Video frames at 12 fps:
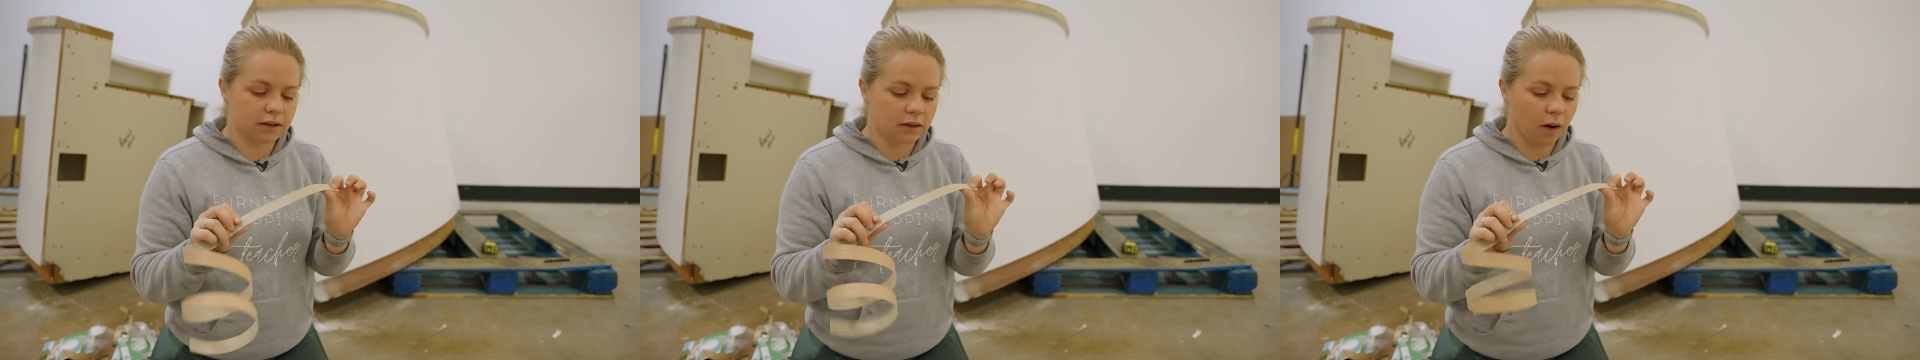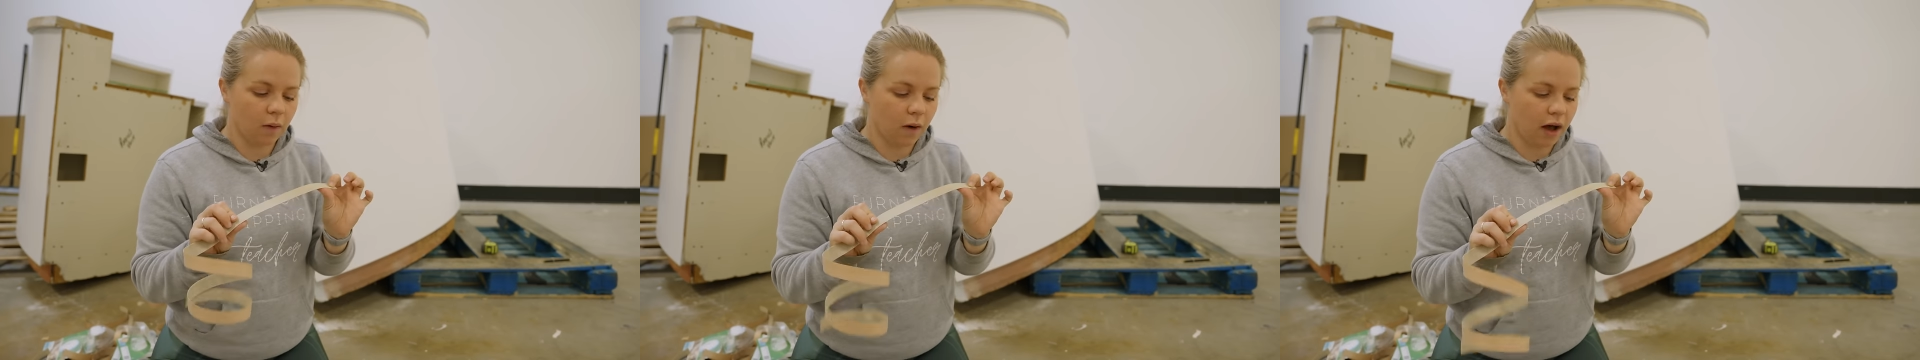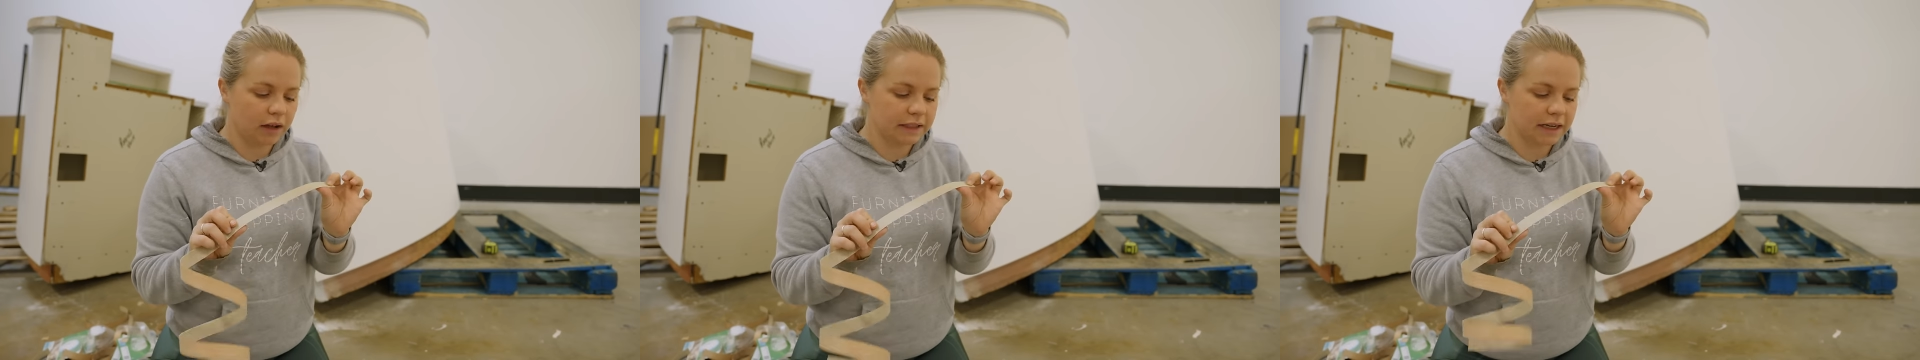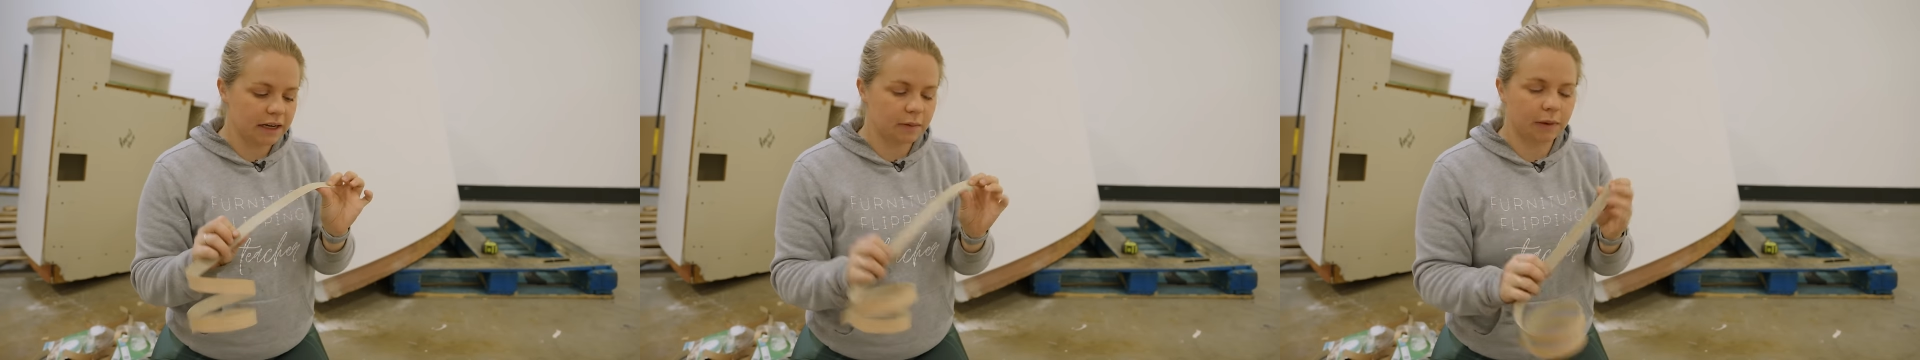So I'll
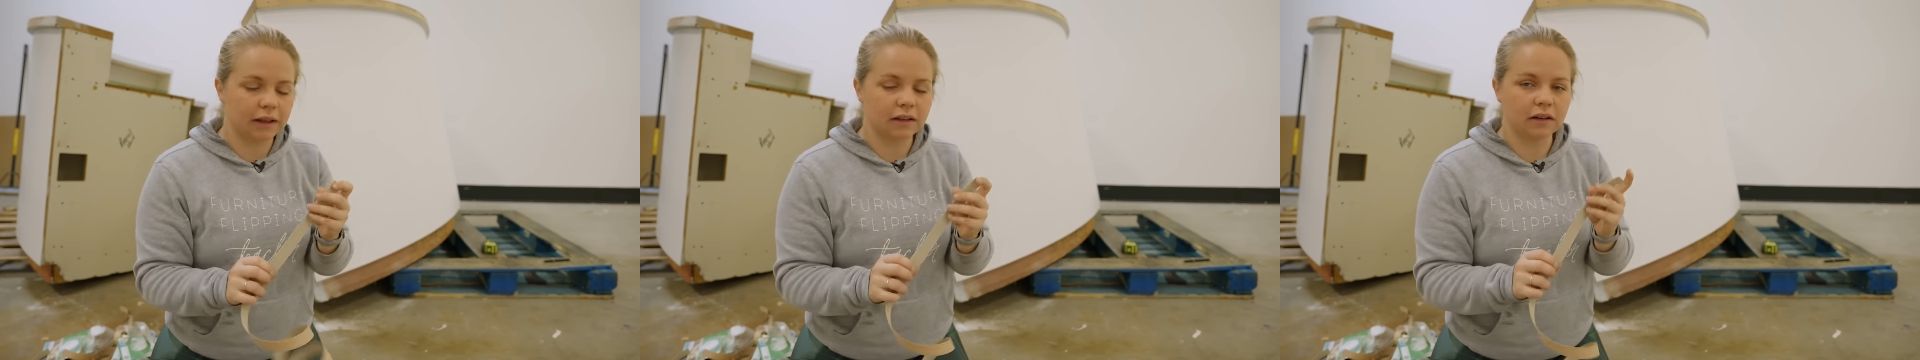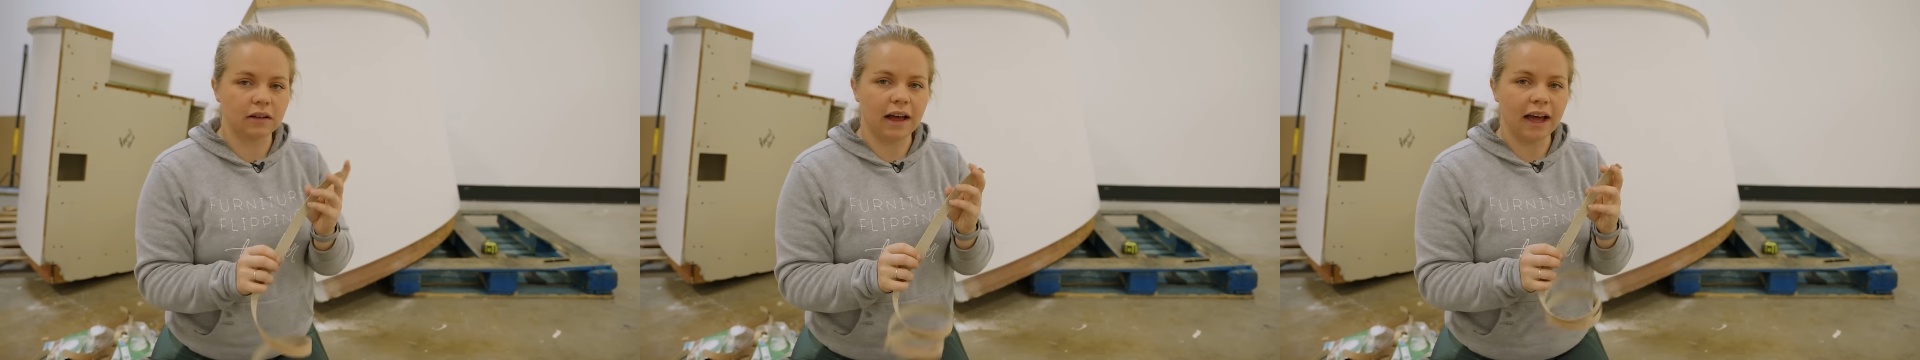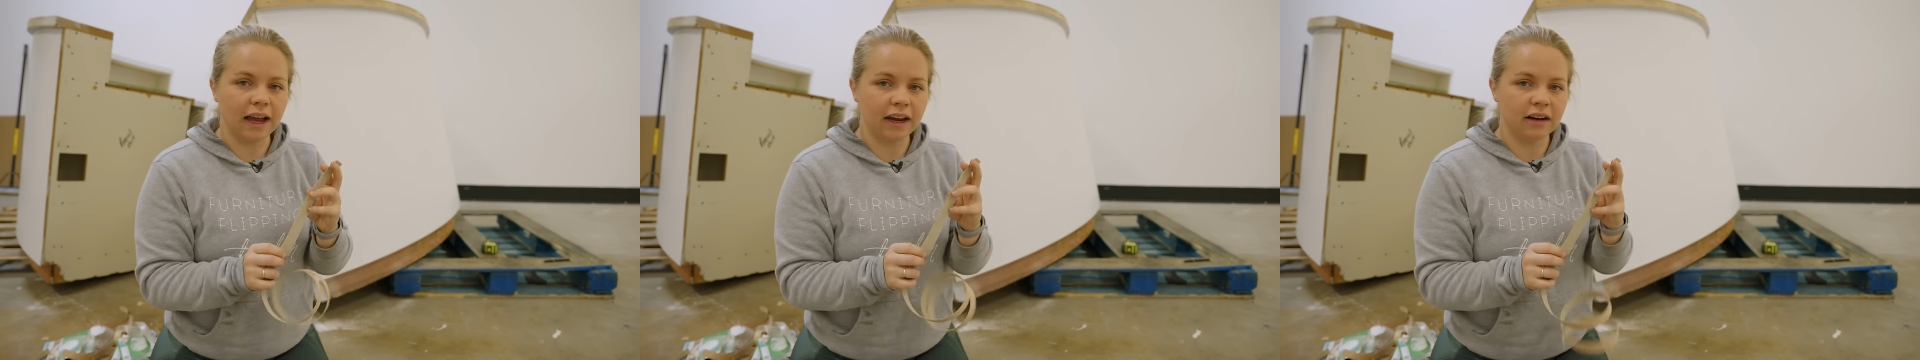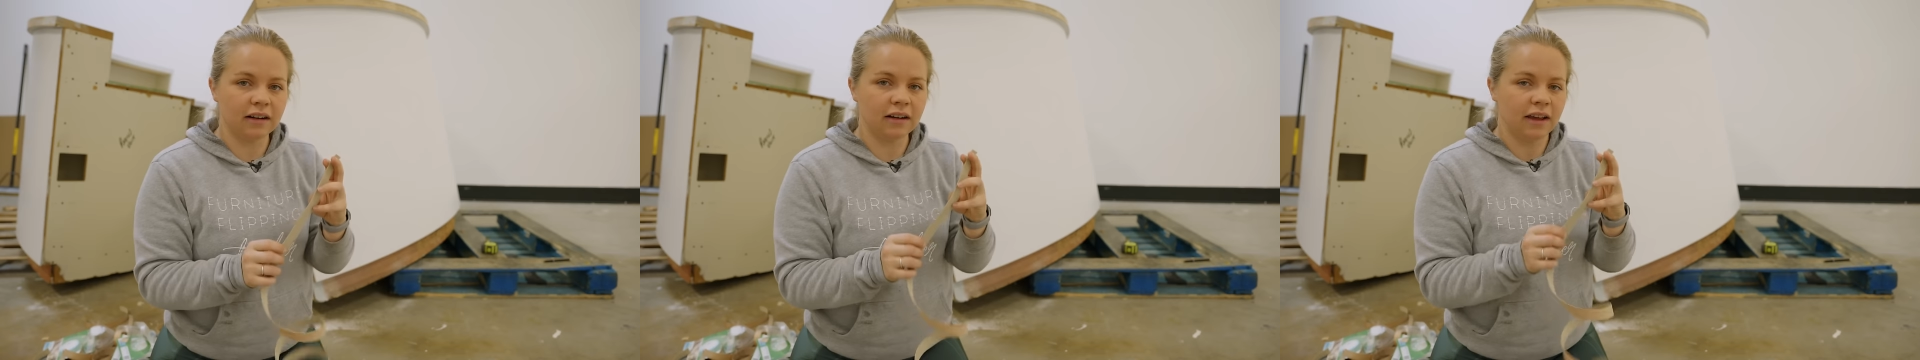take my little
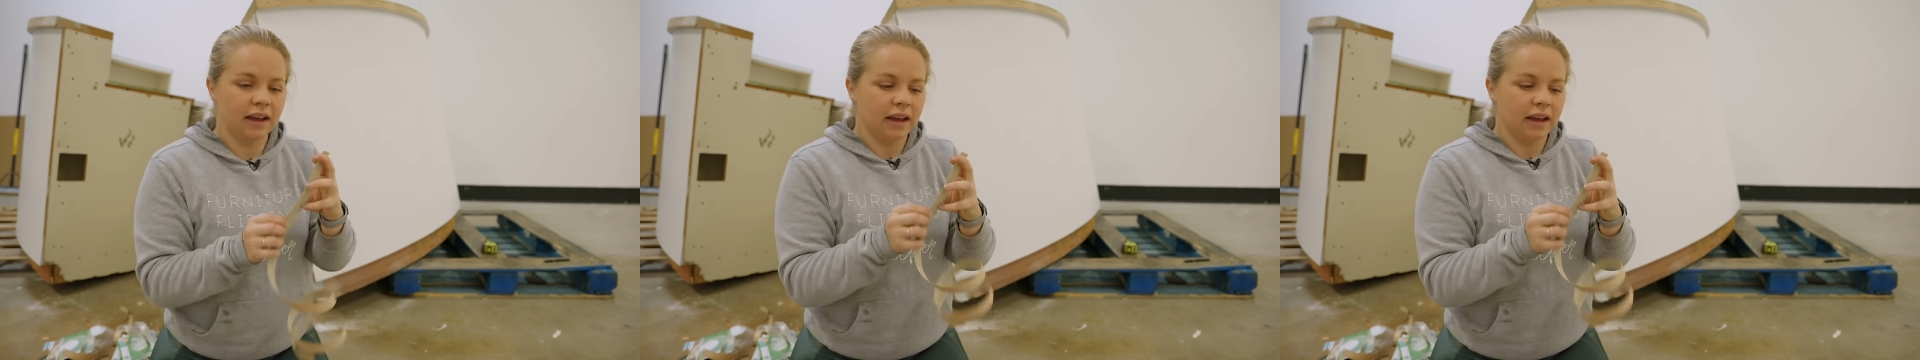iron